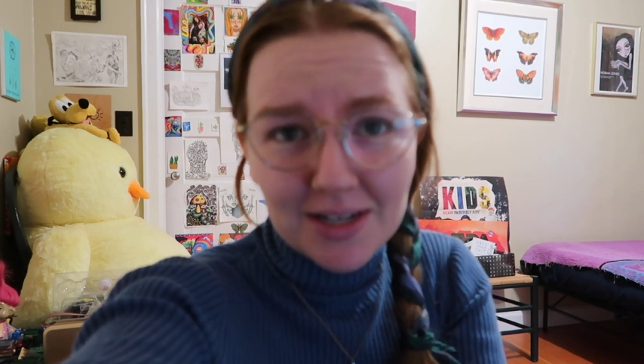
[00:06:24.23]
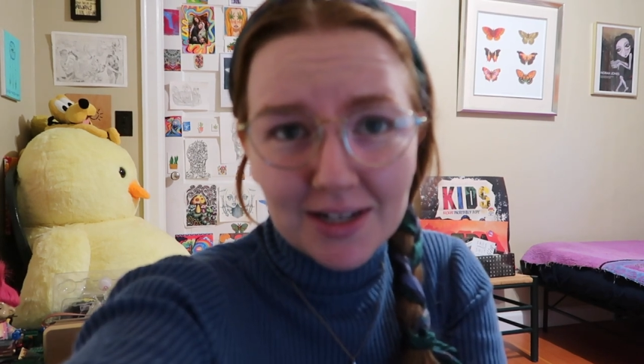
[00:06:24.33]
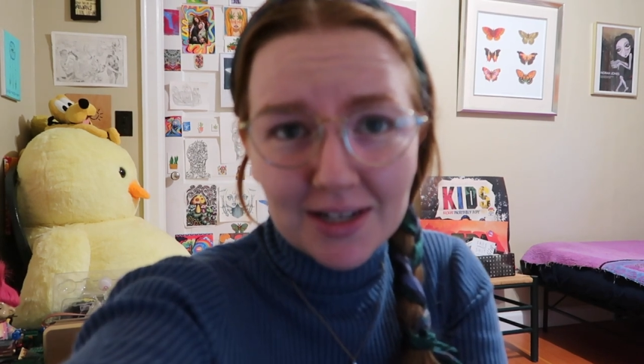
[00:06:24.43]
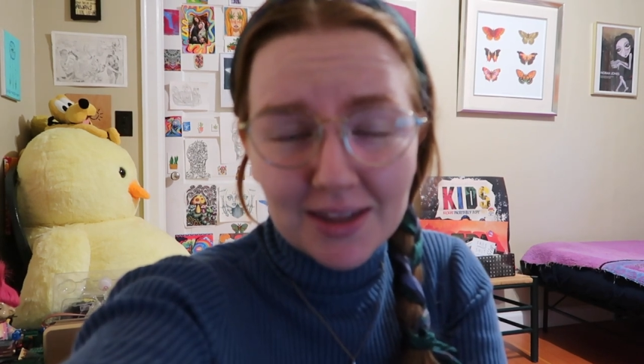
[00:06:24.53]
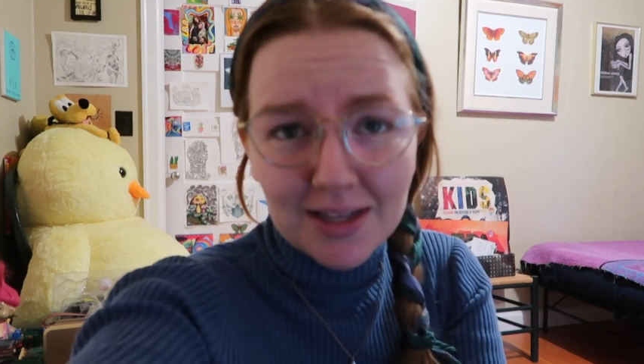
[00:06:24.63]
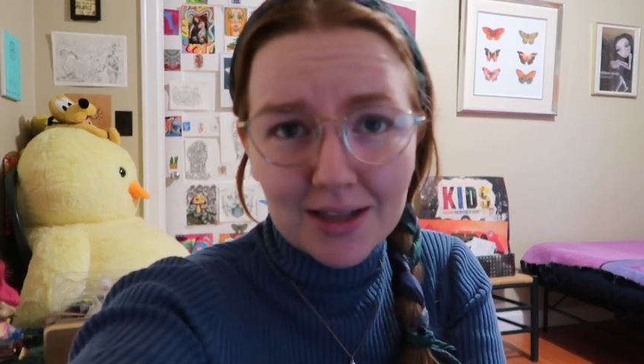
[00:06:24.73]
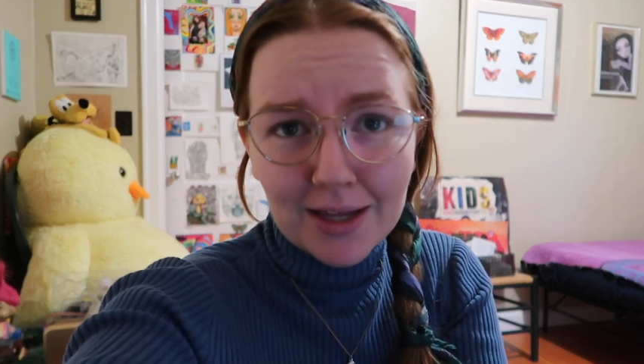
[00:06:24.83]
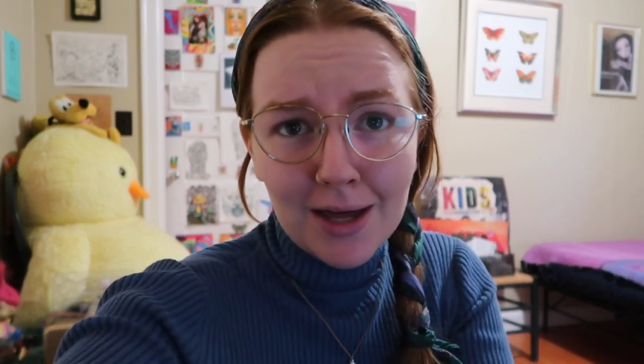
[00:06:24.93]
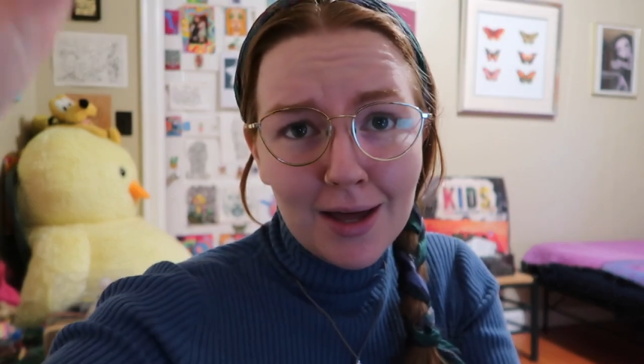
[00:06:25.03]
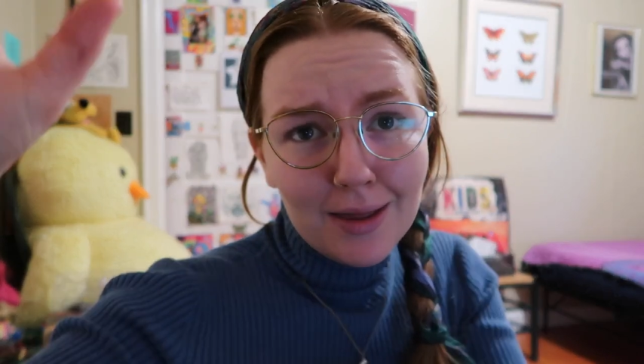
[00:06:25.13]
done anything
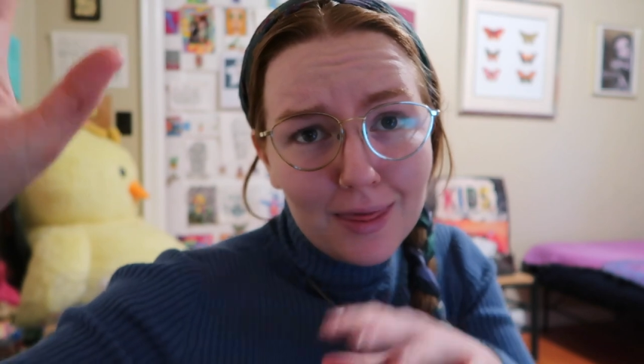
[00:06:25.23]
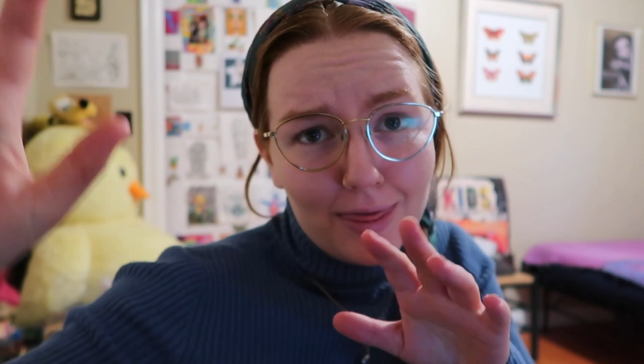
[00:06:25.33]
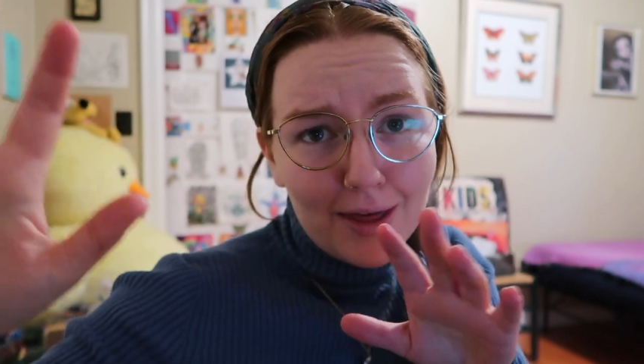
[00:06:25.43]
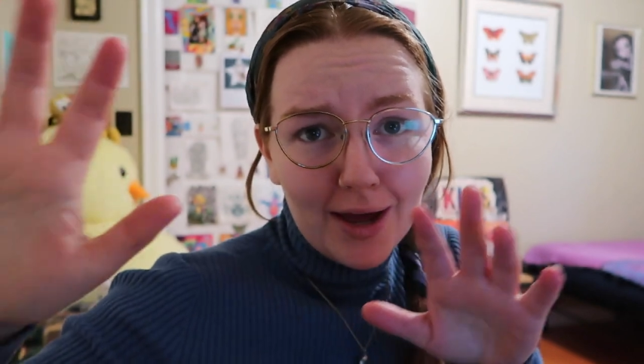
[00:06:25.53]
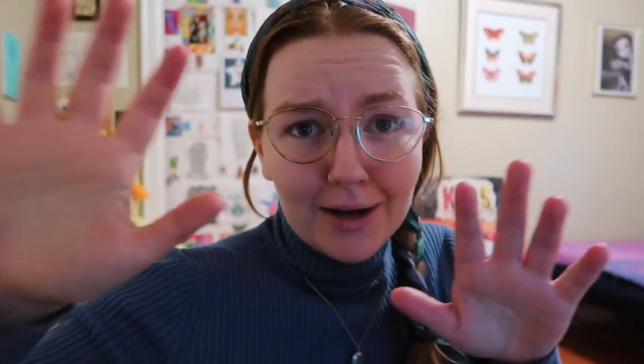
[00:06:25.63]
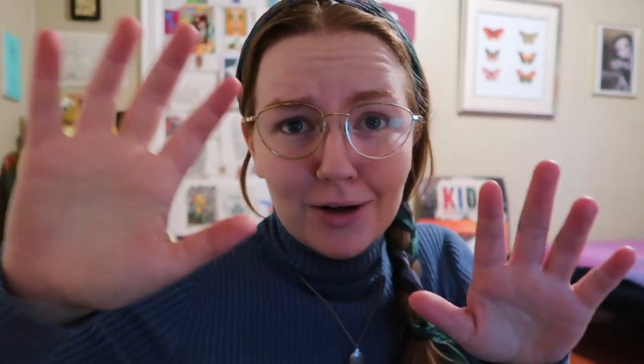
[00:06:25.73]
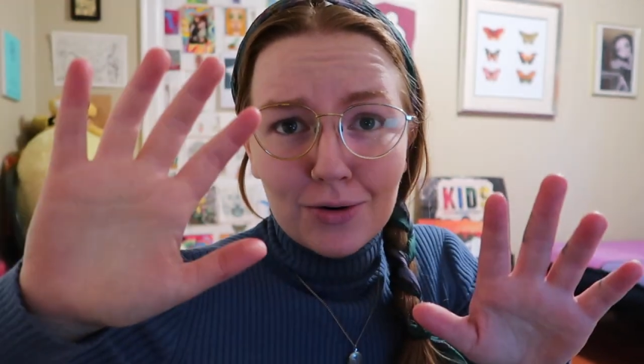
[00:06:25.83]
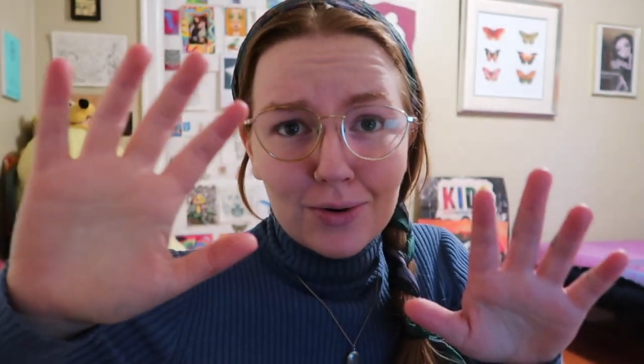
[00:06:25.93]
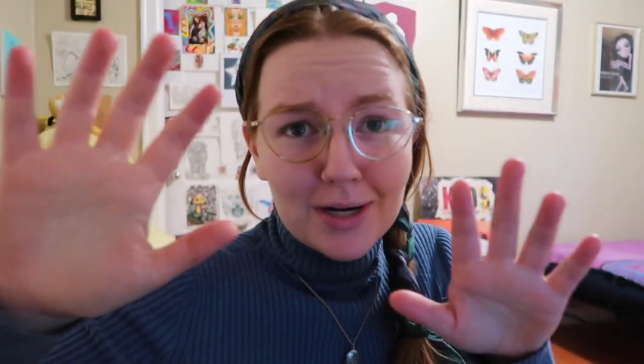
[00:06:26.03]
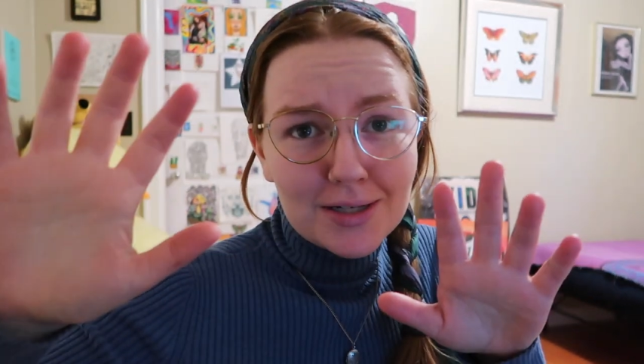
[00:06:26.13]
like that
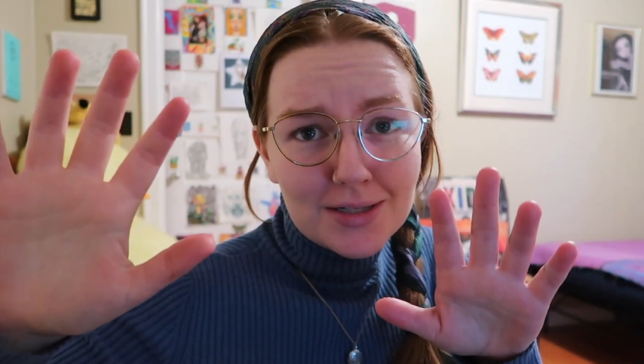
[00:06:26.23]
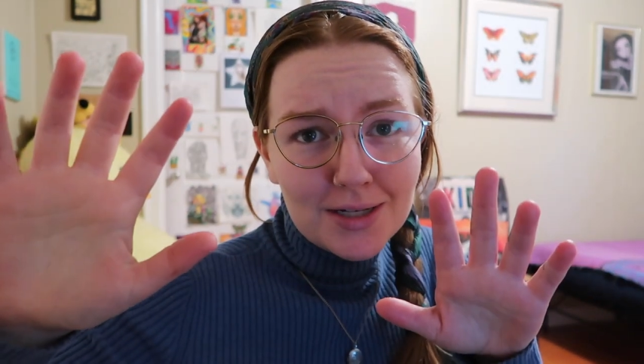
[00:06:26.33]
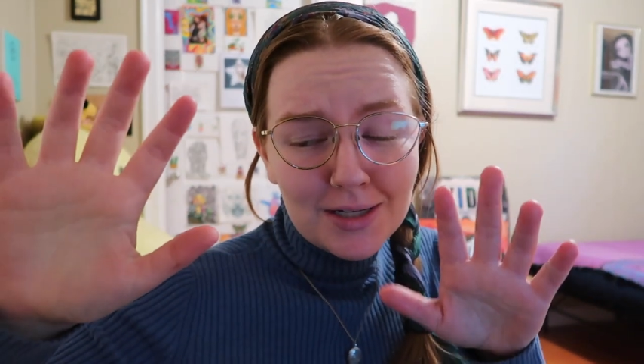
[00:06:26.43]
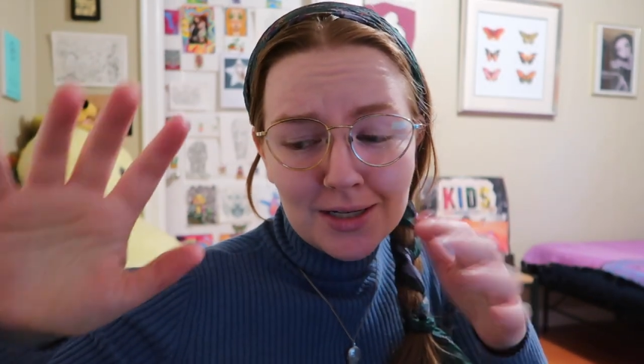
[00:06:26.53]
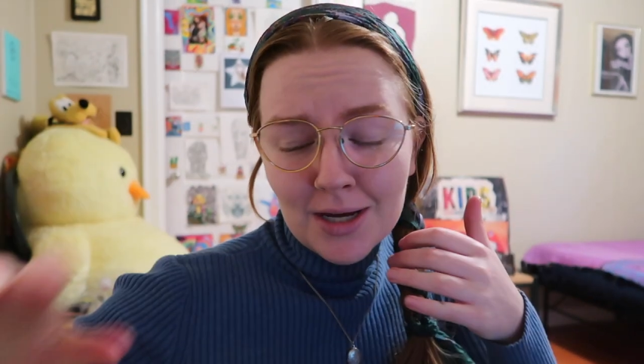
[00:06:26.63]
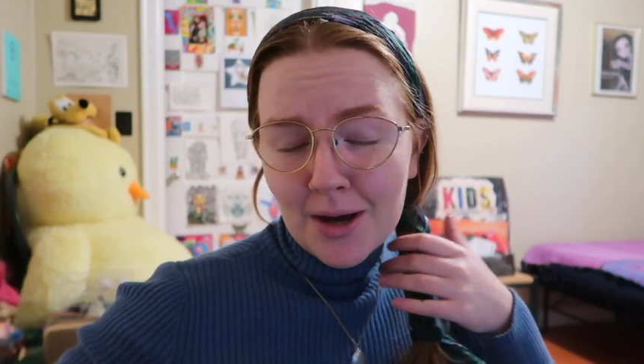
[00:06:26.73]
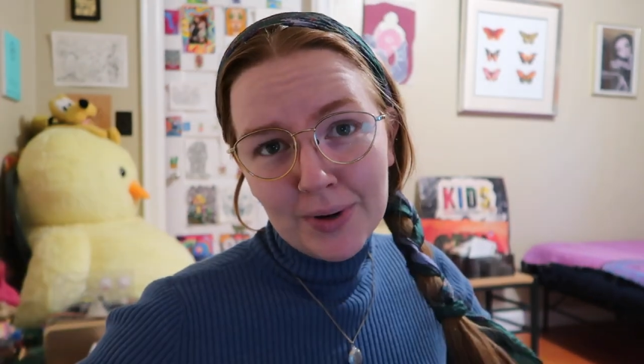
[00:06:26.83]
crazy,